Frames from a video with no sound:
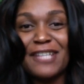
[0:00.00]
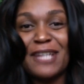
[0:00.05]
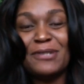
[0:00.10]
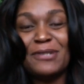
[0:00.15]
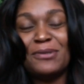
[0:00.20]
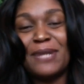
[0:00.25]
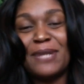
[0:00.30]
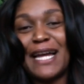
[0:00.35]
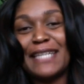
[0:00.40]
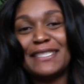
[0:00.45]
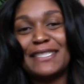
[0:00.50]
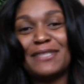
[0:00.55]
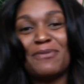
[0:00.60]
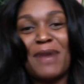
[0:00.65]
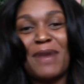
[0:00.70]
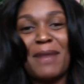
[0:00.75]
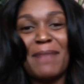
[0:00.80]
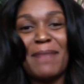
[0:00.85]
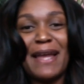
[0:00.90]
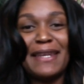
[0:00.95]
I do like to
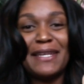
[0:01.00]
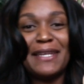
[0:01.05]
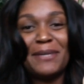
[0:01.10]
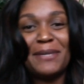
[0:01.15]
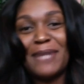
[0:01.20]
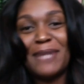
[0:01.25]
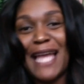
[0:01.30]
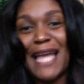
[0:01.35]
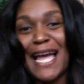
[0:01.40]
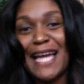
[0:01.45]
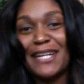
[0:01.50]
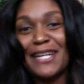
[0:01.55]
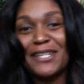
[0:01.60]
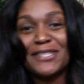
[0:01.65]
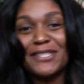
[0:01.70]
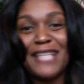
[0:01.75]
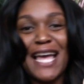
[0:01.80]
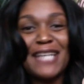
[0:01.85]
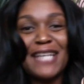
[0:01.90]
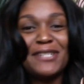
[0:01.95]
wear my lip
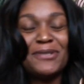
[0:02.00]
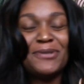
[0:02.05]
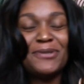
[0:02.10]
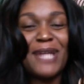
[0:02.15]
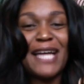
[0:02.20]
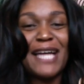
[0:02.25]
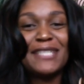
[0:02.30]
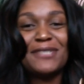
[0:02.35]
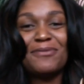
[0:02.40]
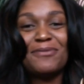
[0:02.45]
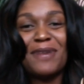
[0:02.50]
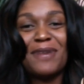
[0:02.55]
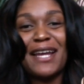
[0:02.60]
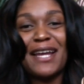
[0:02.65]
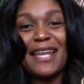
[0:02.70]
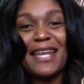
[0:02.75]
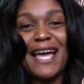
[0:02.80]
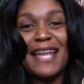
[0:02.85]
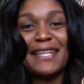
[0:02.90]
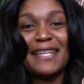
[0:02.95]
liners. I do like to wear
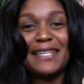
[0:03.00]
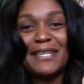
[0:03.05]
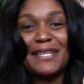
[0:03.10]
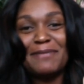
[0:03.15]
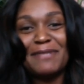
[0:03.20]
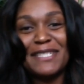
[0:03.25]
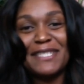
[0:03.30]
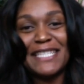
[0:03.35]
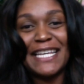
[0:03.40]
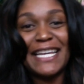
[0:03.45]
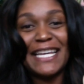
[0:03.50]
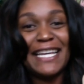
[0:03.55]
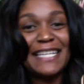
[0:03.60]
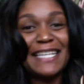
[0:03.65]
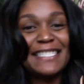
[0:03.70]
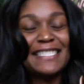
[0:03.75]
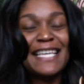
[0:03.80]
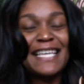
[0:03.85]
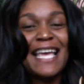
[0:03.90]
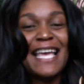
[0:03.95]
a lot of
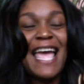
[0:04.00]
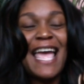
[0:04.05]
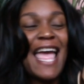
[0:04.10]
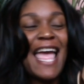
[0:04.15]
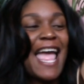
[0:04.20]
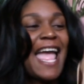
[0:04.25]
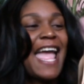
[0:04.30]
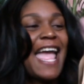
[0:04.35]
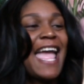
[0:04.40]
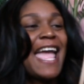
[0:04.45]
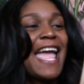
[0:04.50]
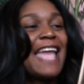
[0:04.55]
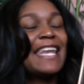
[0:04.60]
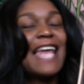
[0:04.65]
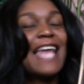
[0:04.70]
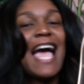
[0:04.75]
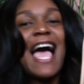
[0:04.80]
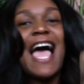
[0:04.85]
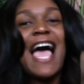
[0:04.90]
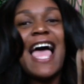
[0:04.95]
lipsticks.
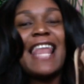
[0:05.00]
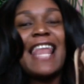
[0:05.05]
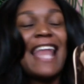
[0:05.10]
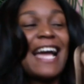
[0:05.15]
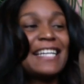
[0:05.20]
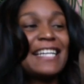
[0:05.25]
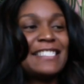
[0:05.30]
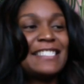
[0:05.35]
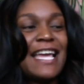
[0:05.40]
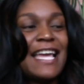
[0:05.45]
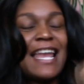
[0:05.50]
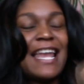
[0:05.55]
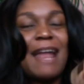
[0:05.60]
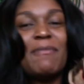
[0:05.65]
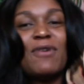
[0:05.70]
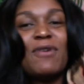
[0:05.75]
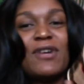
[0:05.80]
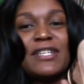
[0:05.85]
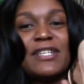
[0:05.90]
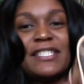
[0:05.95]
And like I said,
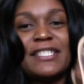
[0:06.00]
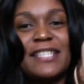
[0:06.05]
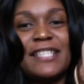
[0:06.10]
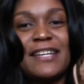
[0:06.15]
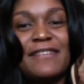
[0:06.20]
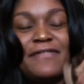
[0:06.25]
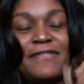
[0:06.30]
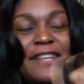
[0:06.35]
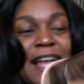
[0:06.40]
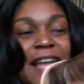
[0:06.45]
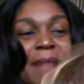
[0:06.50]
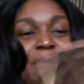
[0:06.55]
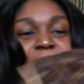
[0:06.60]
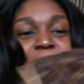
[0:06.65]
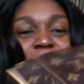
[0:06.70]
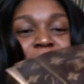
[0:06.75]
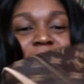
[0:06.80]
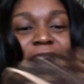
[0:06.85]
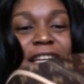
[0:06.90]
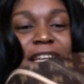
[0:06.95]
I'm going to stuff it. I'm
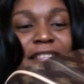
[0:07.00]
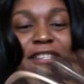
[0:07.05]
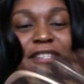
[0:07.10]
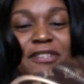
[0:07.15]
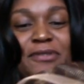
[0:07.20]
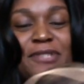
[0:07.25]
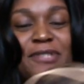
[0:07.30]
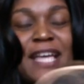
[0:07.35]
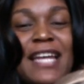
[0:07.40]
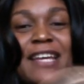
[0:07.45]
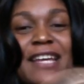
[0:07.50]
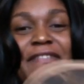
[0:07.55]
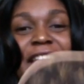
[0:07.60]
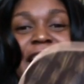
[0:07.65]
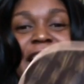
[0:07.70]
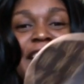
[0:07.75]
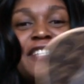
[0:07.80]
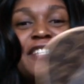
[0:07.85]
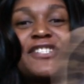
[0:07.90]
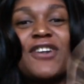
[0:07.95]
going to get the use out of
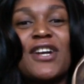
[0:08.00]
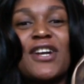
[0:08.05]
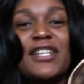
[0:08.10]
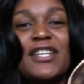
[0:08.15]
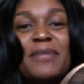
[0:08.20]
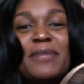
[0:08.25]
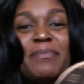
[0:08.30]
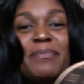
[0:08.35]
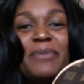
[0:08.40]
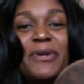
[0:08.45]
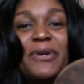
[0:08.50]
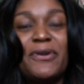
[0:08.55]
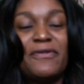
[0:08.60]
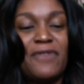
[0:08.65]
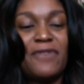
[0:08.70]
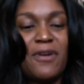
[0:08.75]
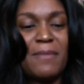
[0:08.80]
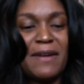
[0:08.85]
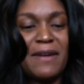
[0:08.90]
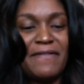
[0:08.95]
it, and it's going to look
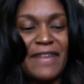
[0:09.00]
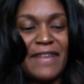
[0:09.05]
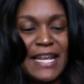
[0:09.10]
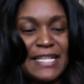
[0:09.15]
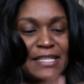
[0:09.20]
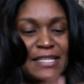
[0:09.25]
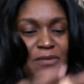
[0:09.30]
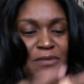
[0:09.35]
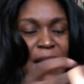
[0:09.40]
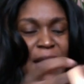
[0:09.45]
beautiful on my vanity.